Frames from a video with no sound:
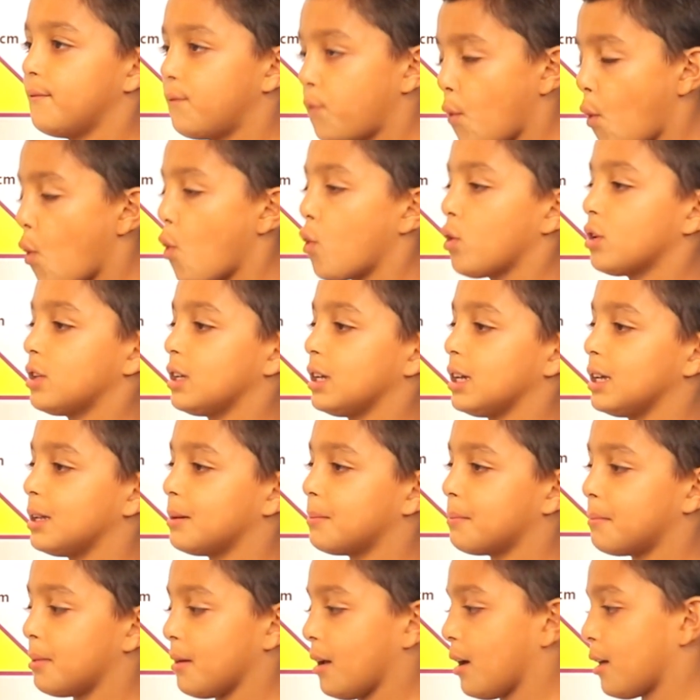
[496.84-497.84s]

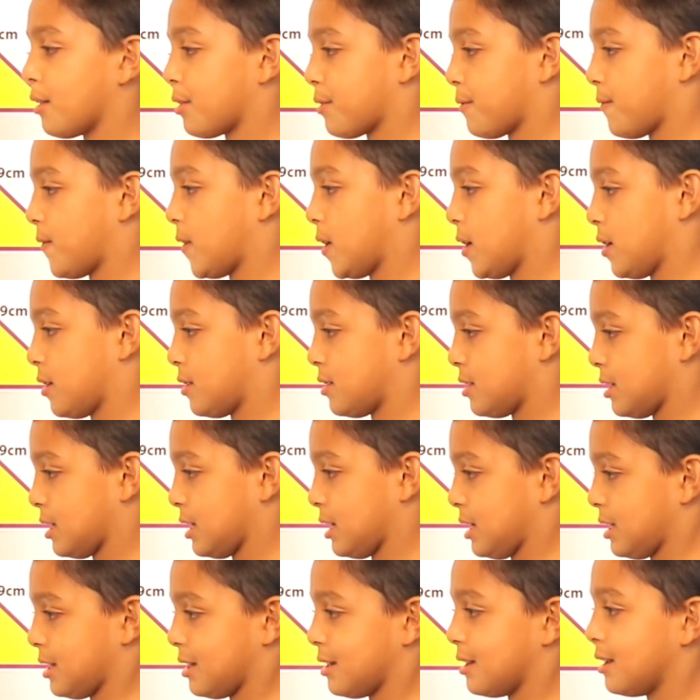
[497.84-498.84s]
14 plus
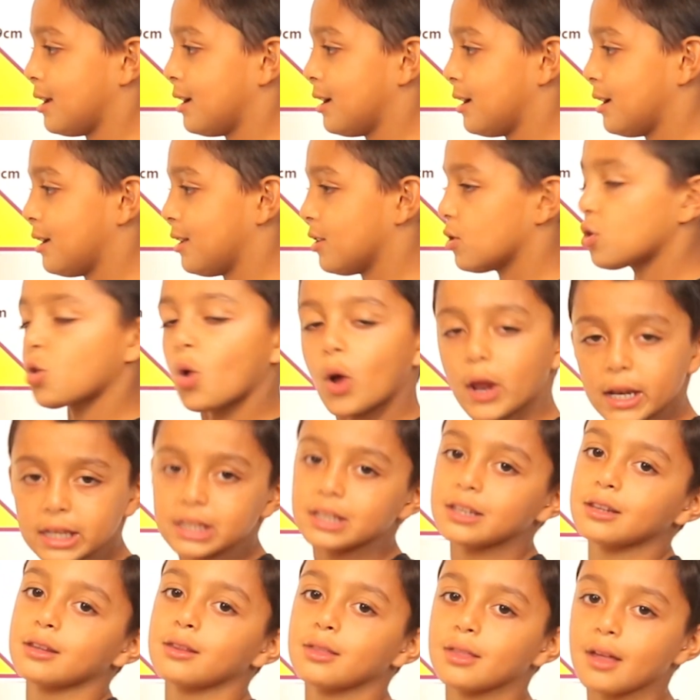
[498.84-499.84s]
13,
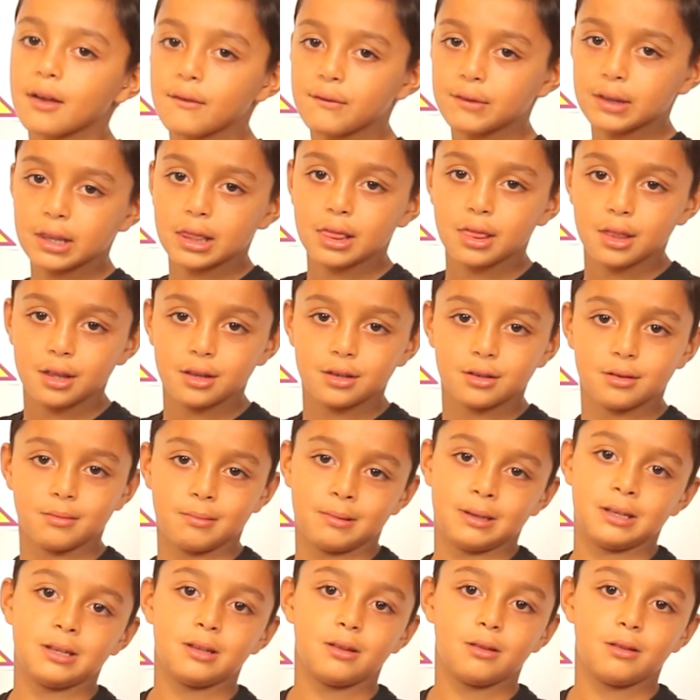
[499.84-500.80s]
27 centimeters.